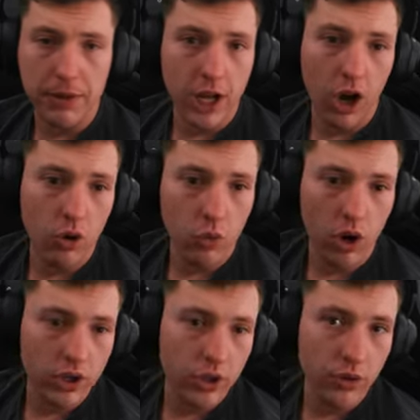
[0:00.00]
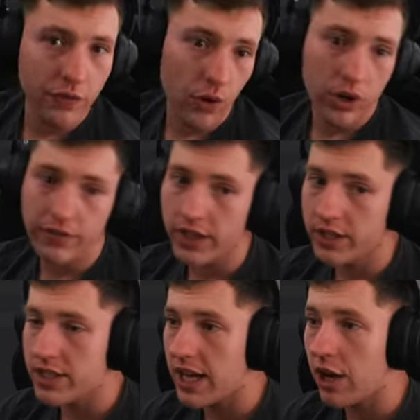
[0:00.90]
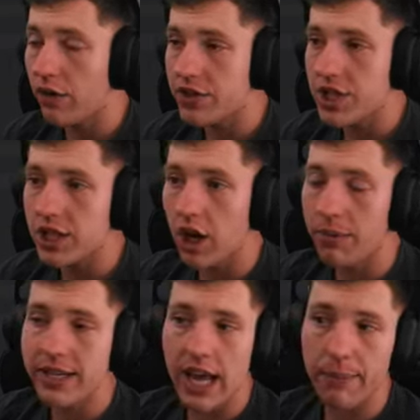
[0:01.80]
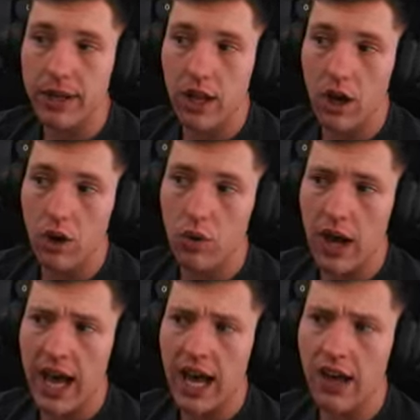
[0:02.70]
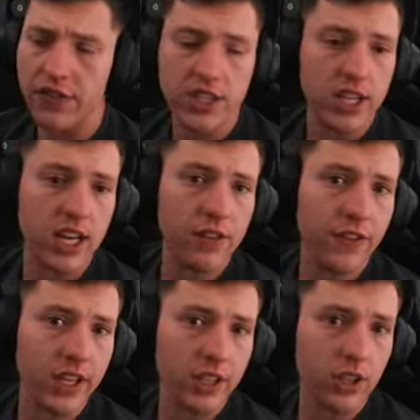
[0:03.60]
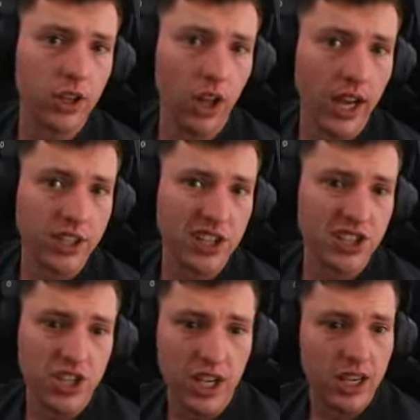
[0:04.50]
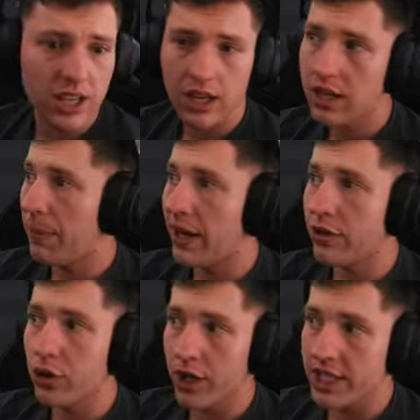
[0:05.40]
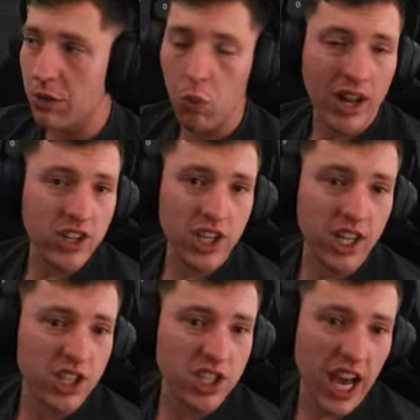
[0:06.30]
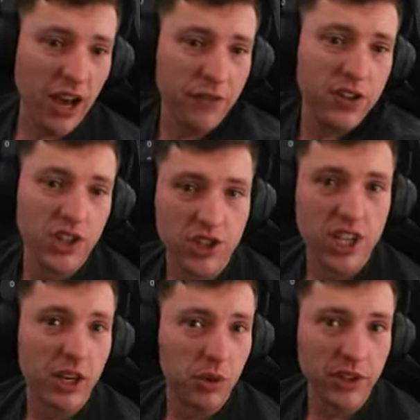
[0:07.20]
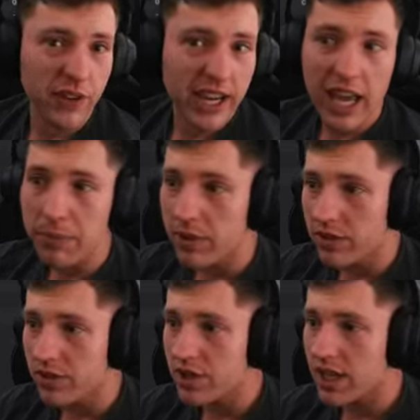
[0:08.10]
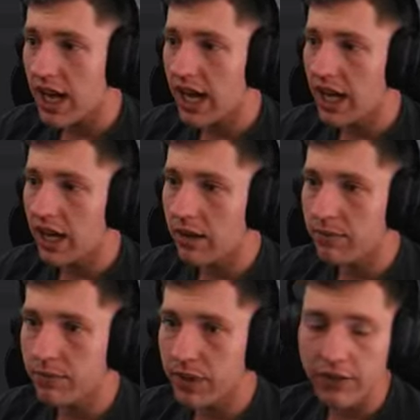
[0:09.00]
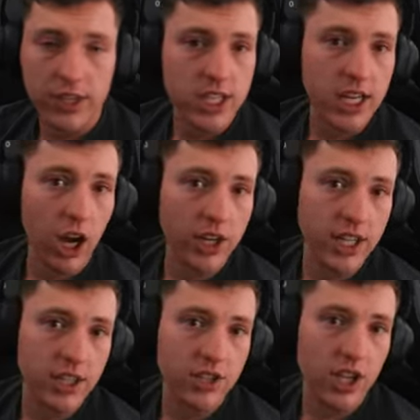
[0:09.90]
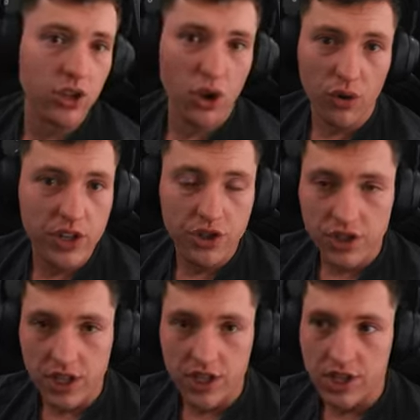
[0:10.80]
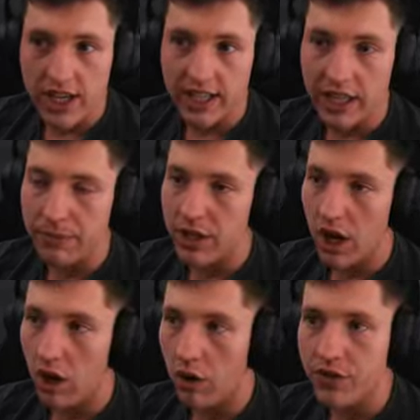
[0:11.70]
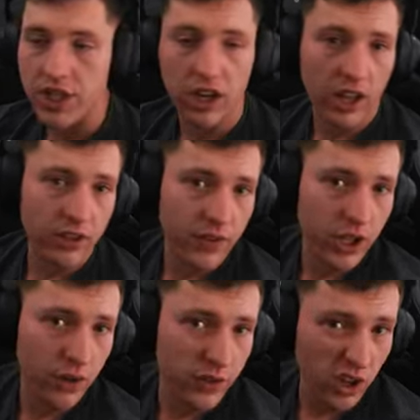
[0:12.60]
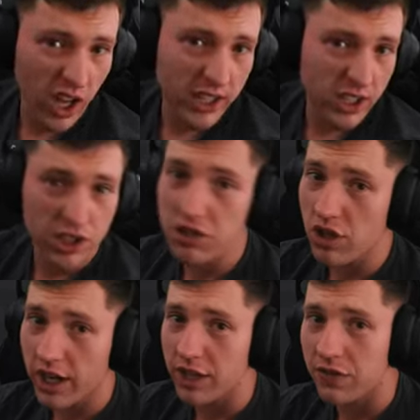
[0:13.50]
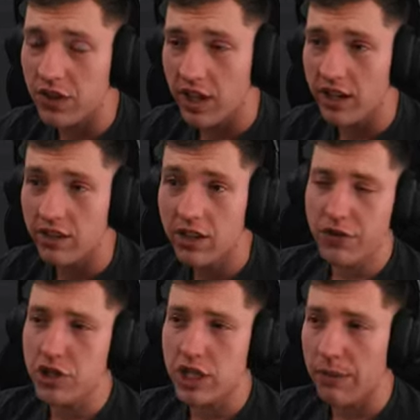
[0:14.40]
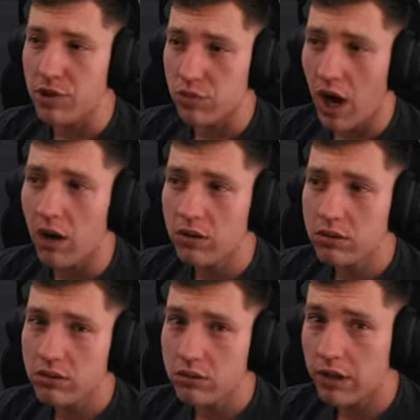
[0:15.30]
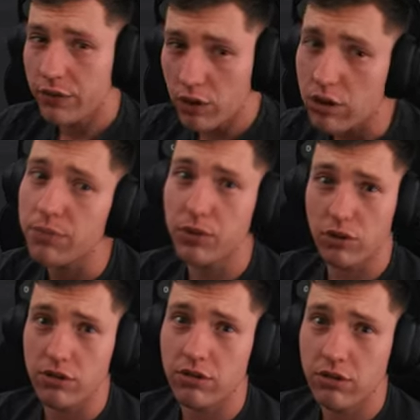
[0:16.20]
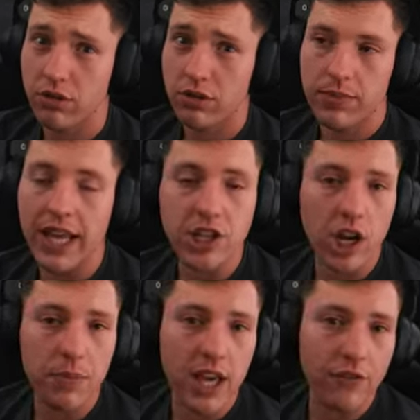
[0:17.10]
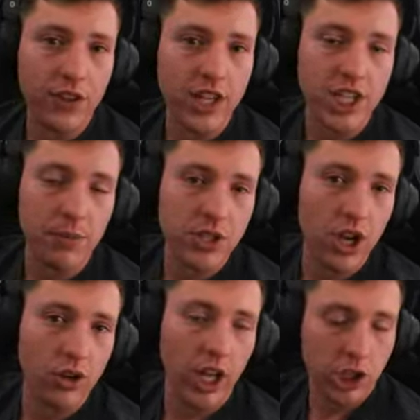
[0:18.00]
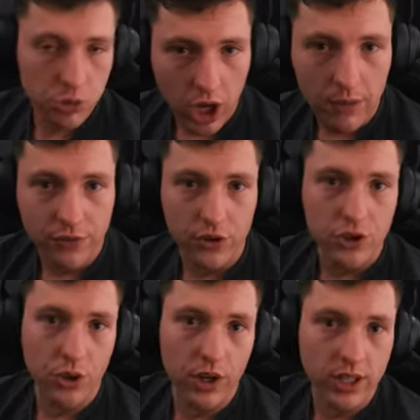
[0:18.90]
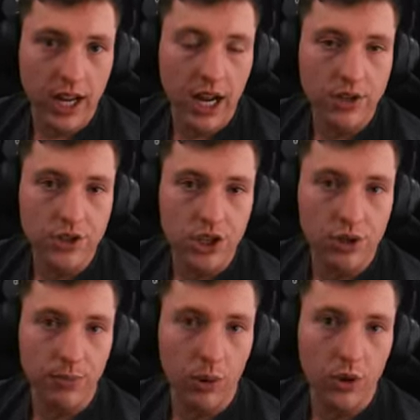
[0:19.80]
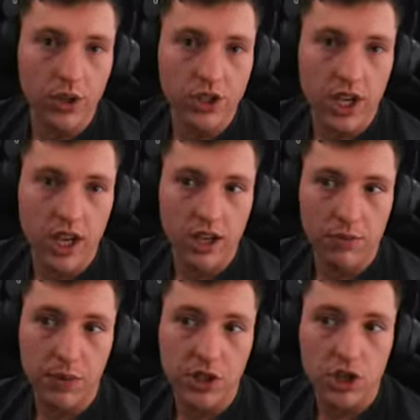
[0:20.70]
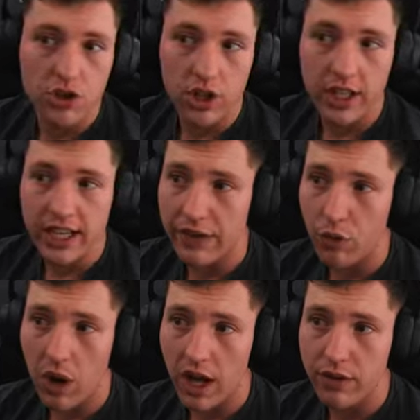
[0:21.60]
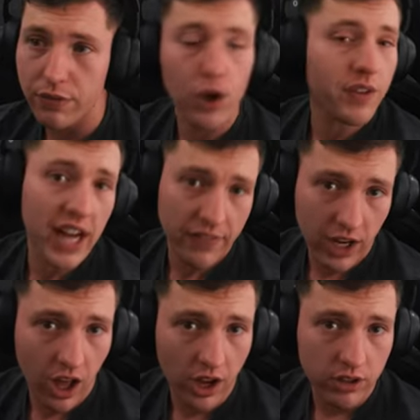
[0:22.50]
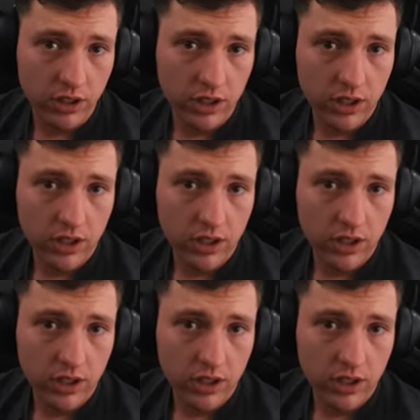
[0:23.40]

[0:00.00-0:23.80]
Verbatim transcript: Let me know what you thought of it. And obviously, comment down below if there's anything you'd like to see. I plan on doing some Wonderkid stuff and just seeing what the fuck happens. But if there's any ideas that you're interested in seeing, let me know. Obviously, like the video if you liked it. Dislike it if you didn't. And obviously, sub as well if you're a good person. But that's going to be it for this episode. Like, subscribe if you enjoyed. And I'll see you boys in potentially another one further down the line.